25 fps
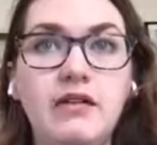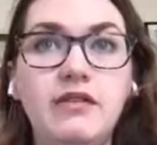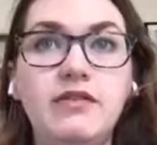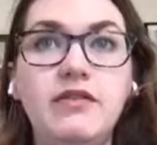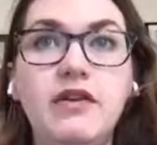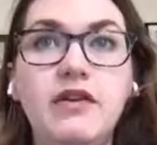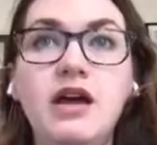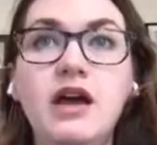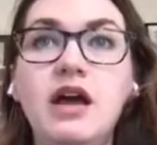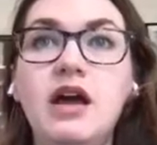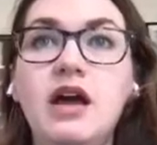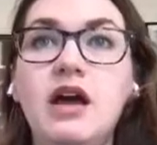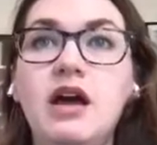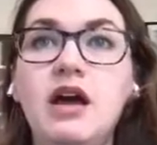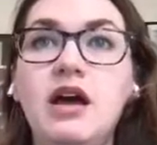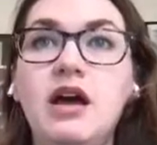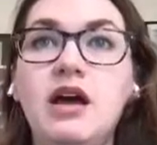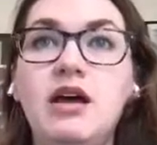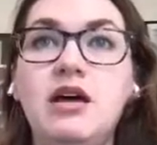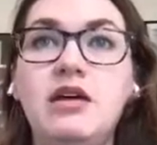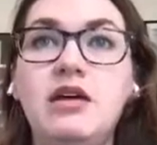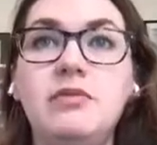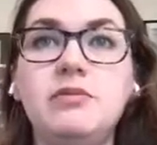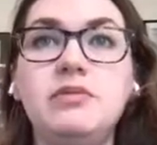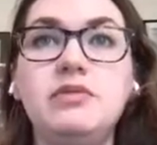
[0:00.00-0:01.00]
we have
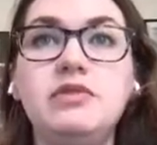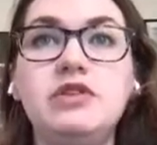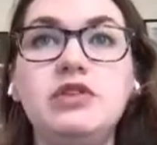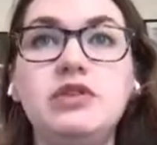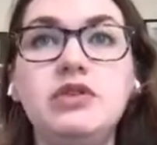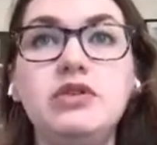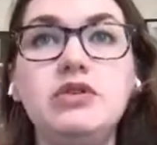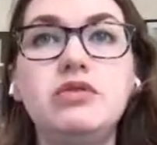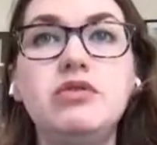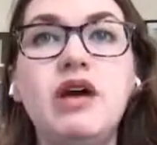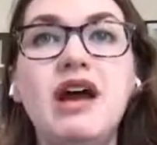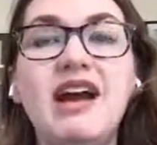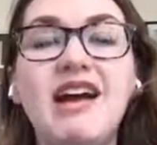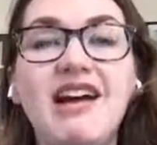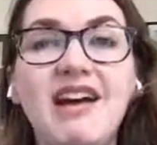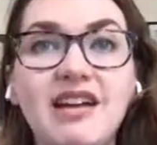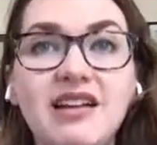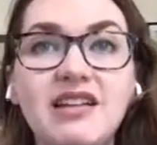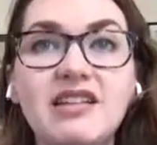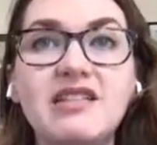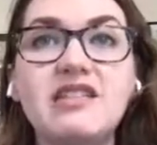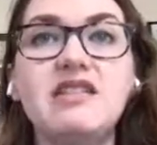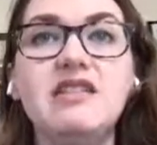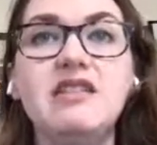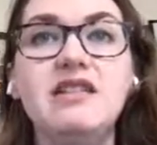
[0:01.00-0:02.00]

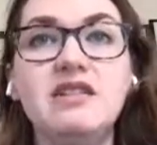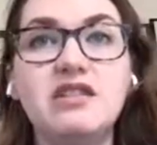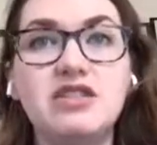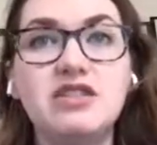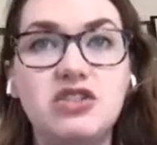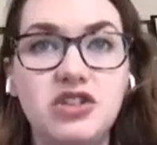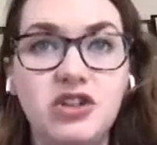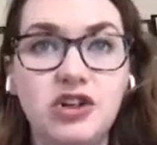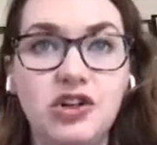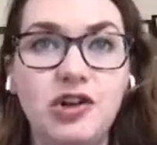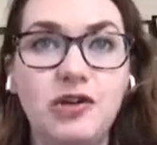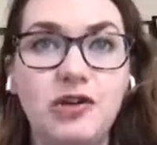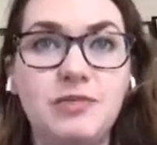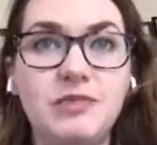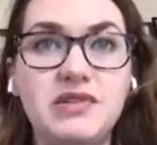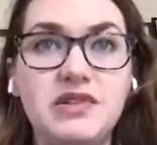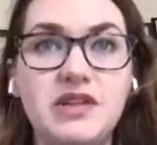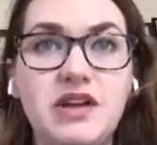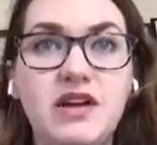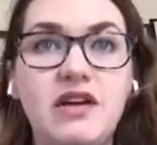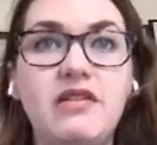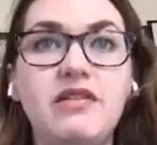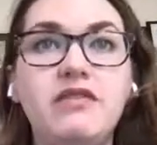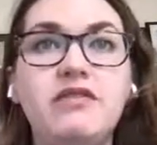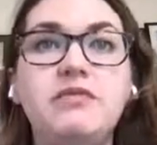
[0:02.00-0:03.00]
two excellent
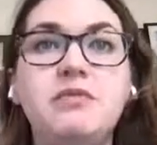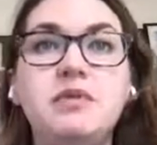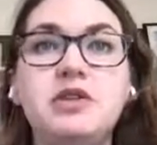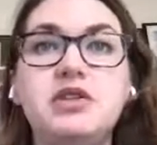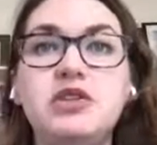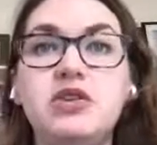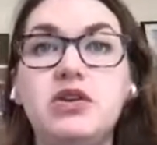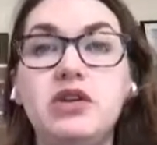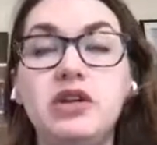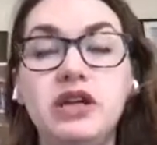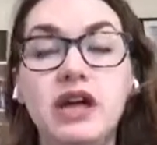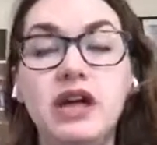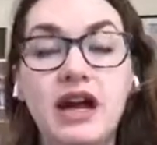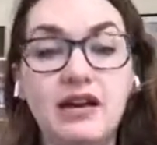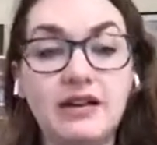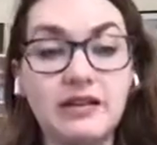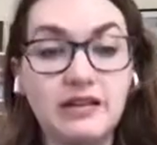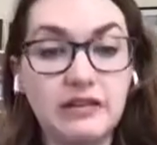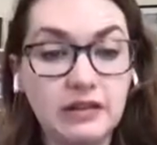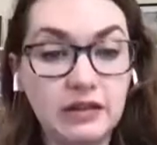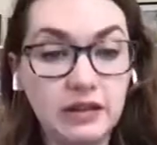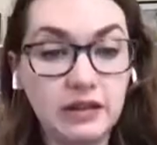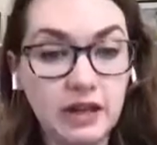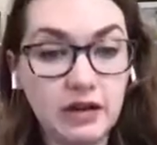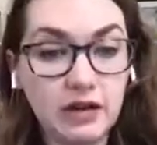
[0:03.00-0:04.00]
genomes of
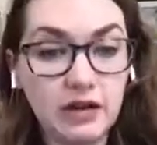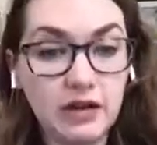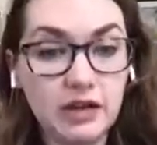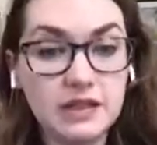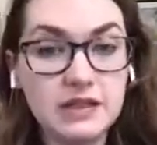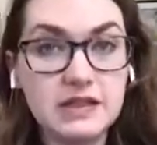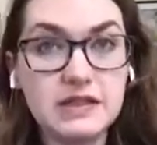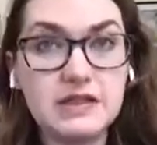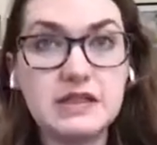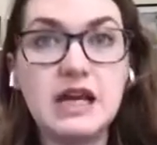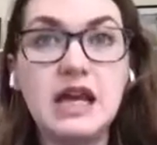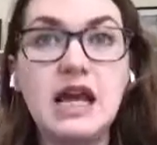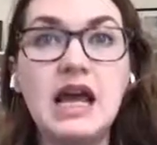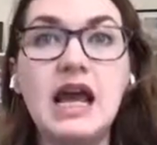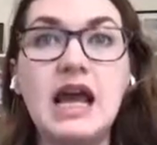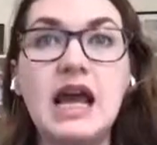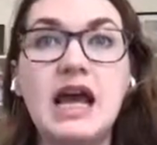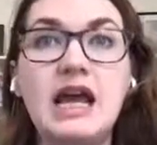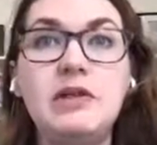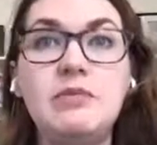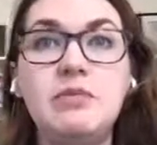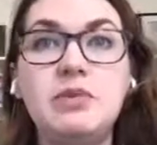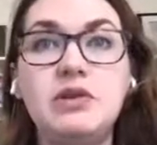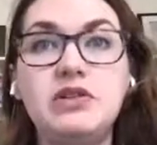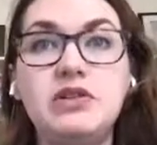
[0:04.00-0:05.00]
Petunia axillaris